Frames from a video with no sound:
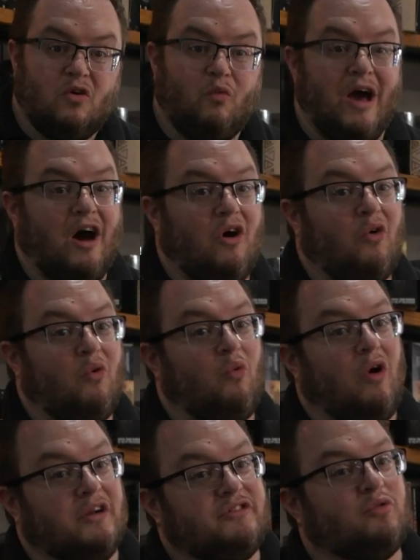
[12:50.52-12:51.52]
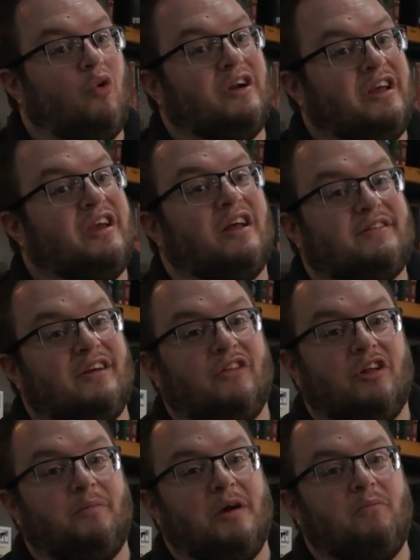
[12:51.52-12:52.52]
Well, 120 gets you
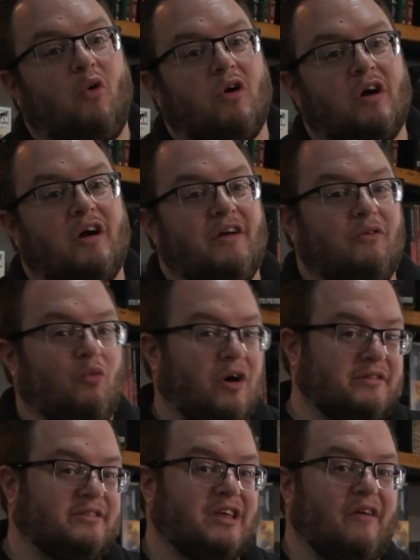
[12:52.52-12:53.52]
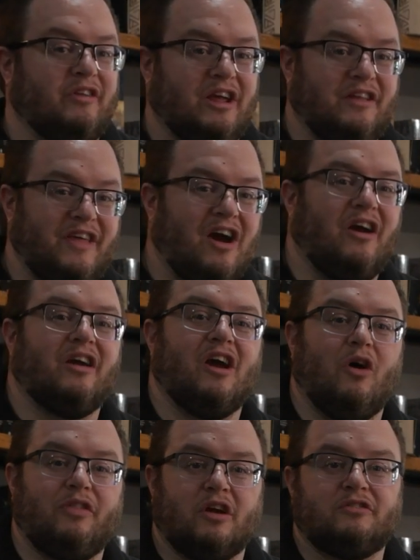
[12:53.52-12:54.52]
a little bit more. 170, there you
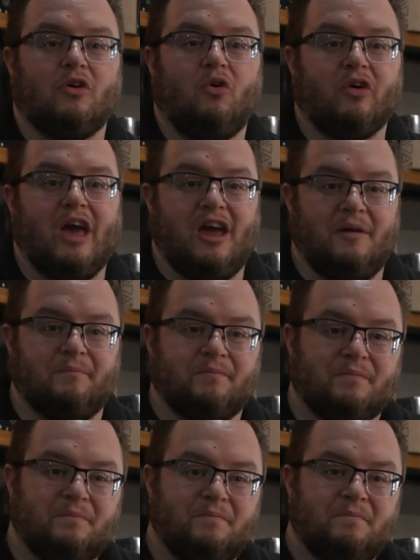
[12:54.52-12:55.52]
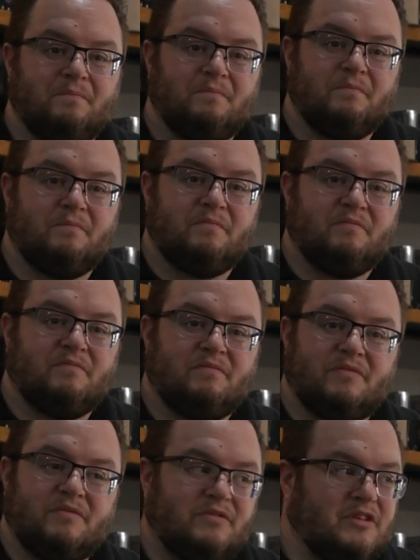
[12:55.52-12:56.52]
go. There's the whole game.
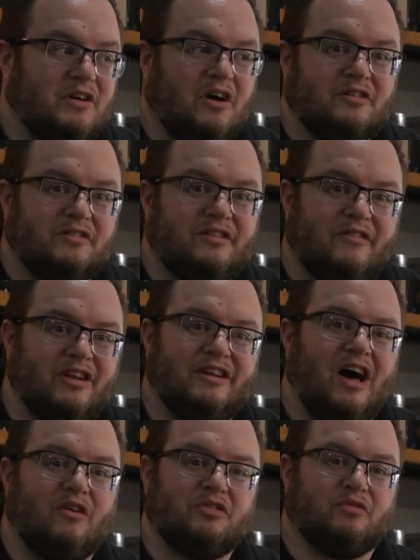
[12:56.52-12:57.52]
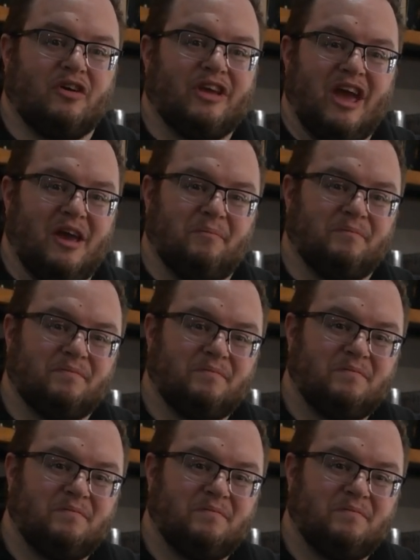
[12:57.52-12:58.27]
It's like $170 for a game.